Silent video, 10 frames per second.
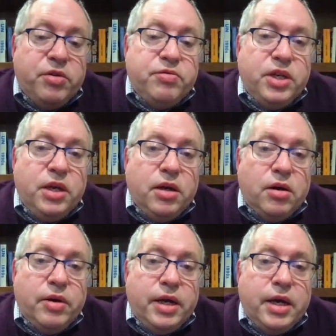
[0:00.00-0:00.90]
of
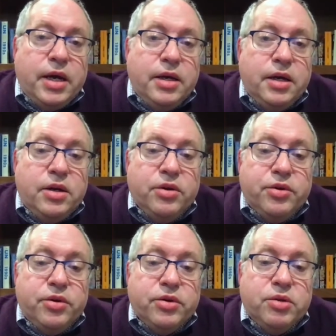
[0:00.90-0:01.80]
TRAA and
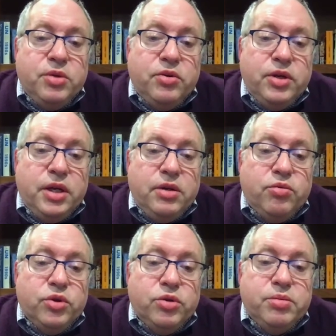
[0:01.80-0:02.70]
other community
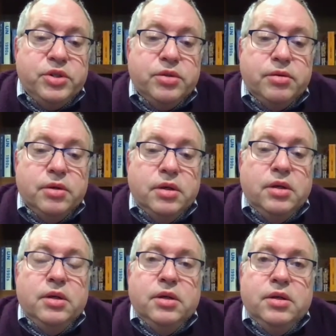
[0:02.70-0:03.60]
groups.
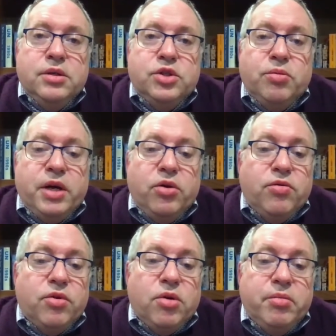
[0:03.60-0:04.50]
So my
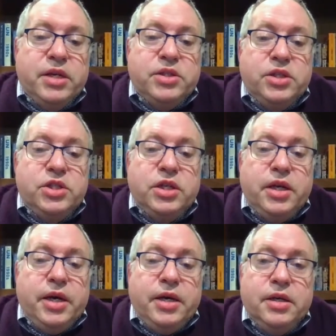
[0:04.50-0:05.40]
overall message
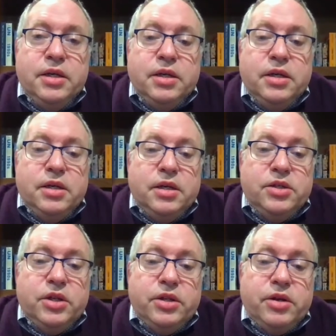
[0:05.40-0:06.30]
today is
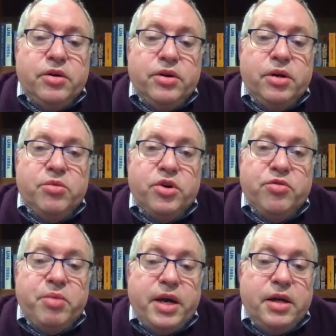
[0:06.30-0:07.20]
that there are a number of
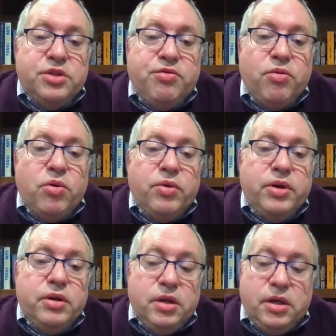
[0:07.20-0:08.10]
paths forward
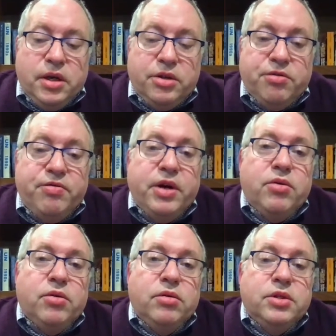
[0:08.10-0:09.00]
at the
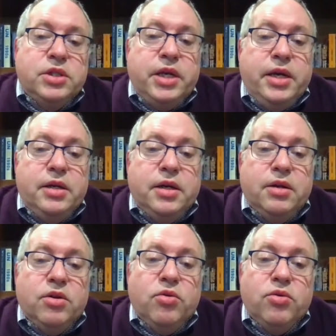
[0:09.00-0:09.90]
federal, state,
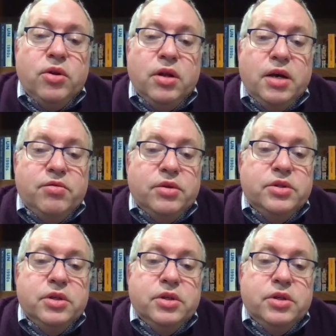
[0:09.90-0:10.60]
and local levels.